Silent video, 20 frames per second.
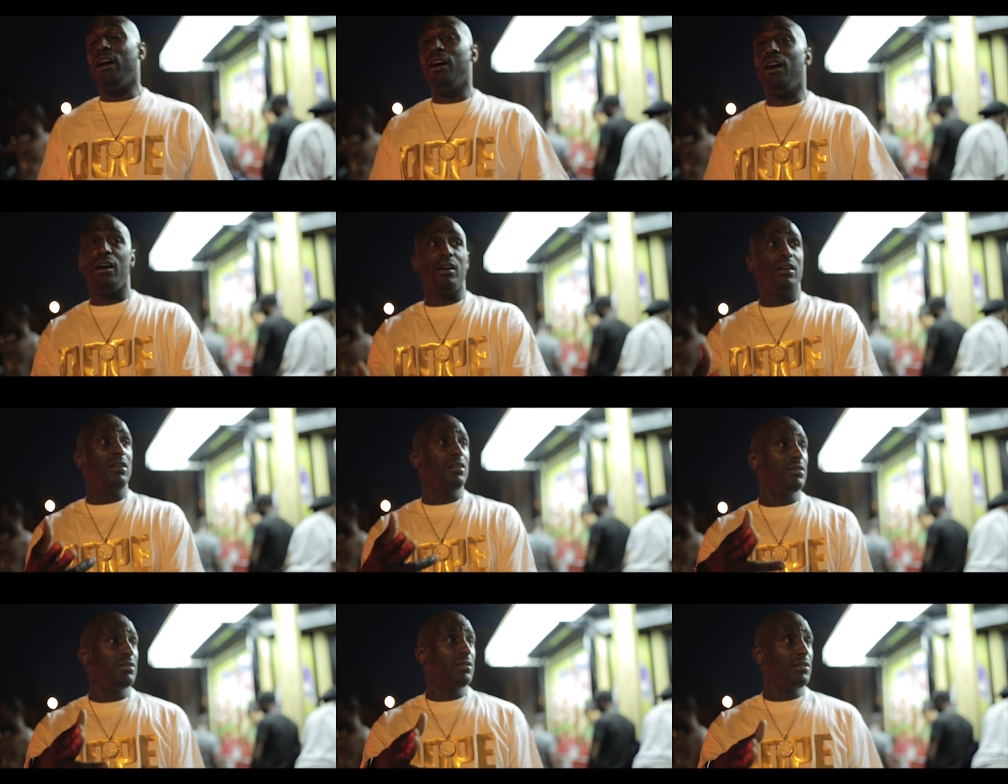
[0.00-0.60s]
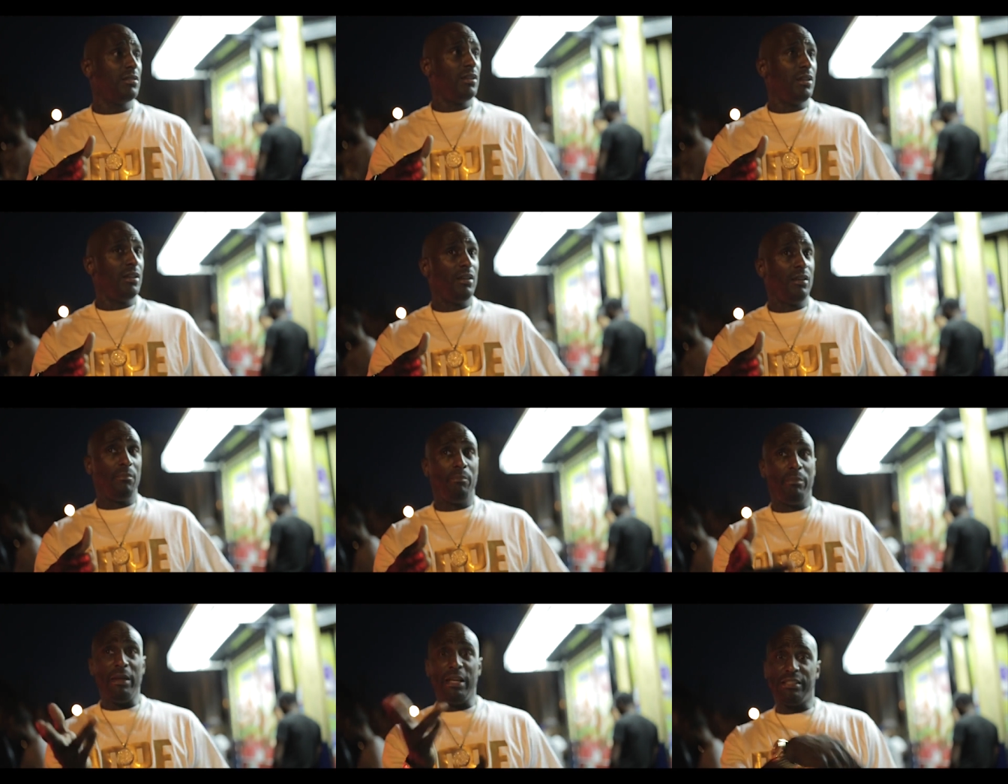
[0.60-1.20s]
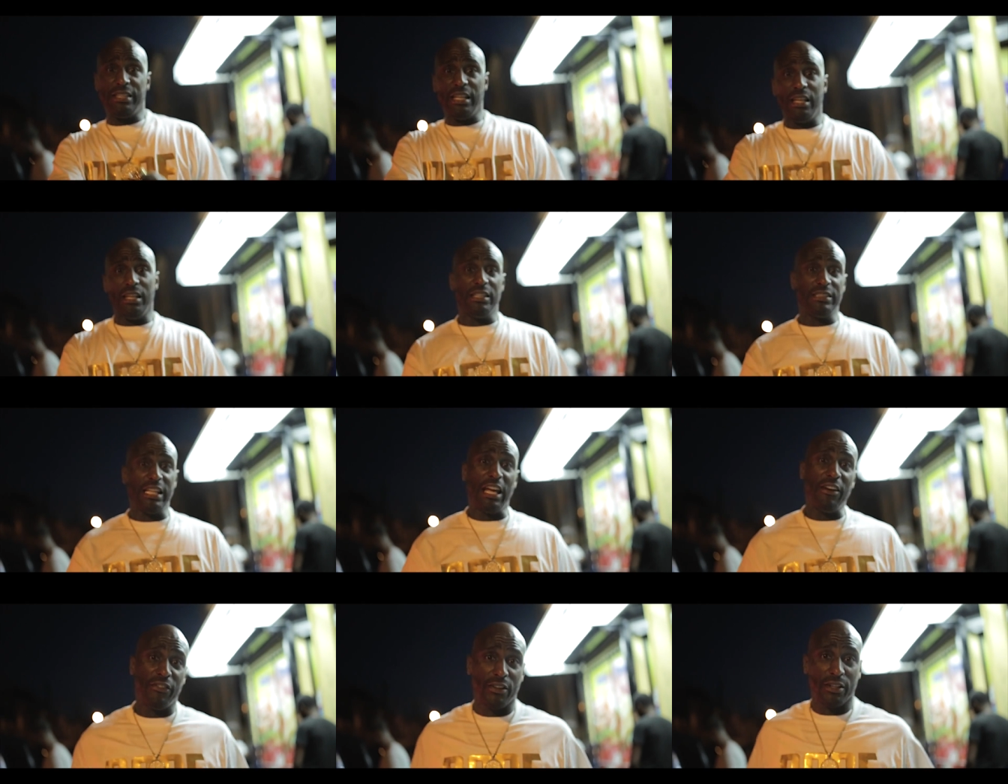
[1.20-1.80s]
uh BT the
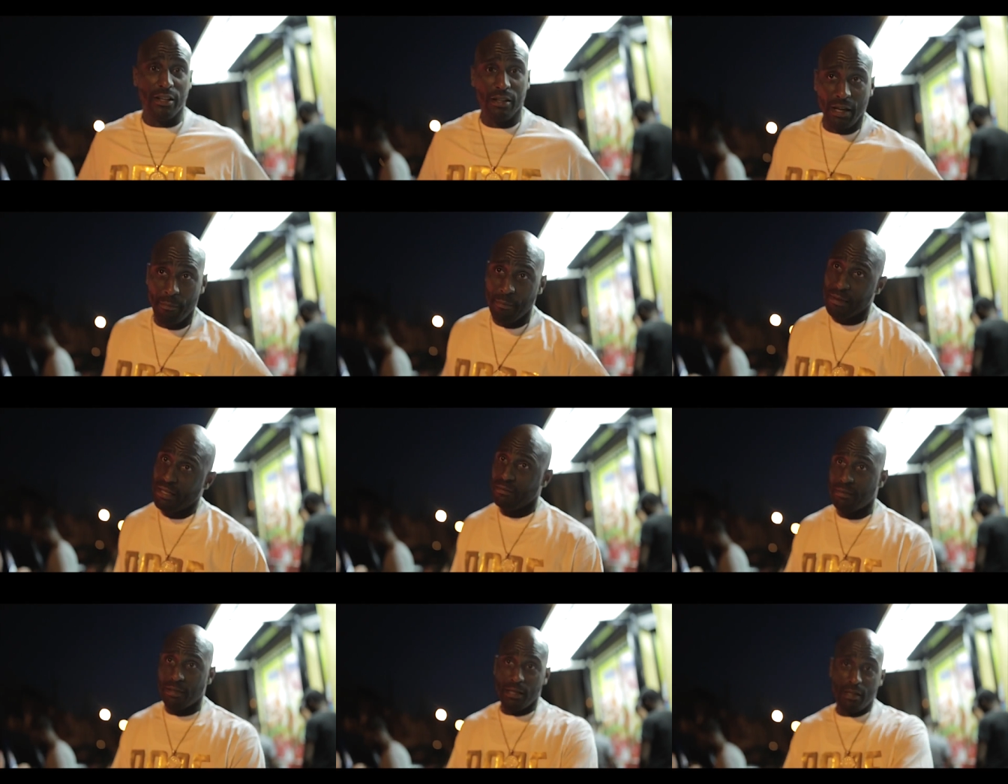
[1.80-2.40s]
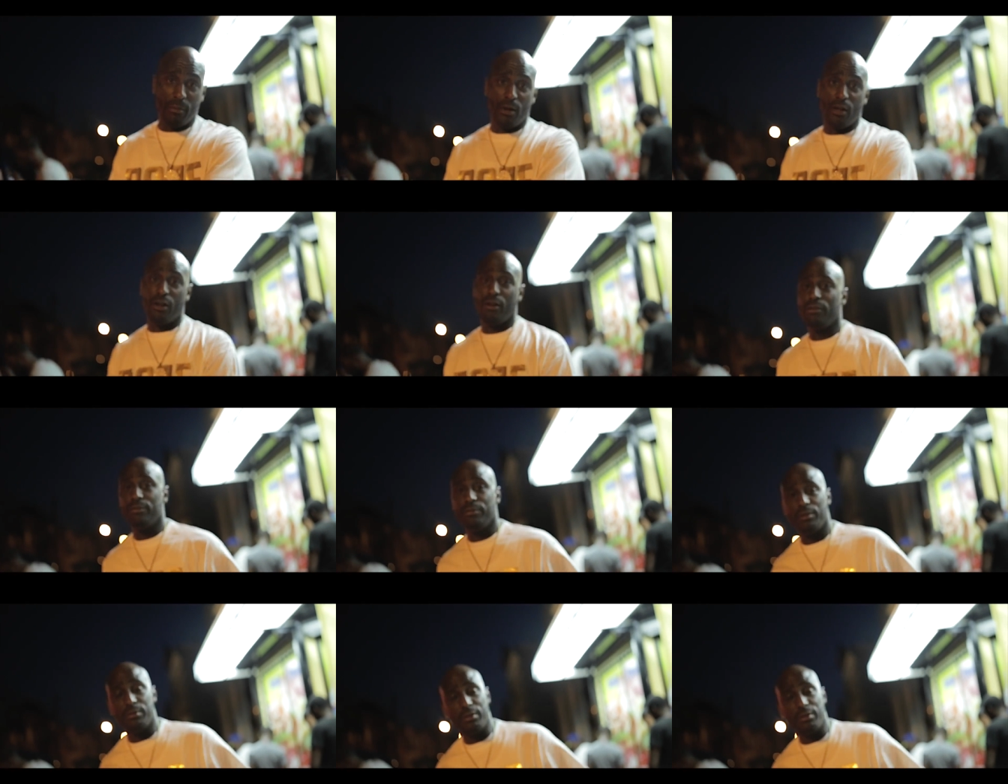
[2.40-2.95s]
cipher. We did there tomorrow.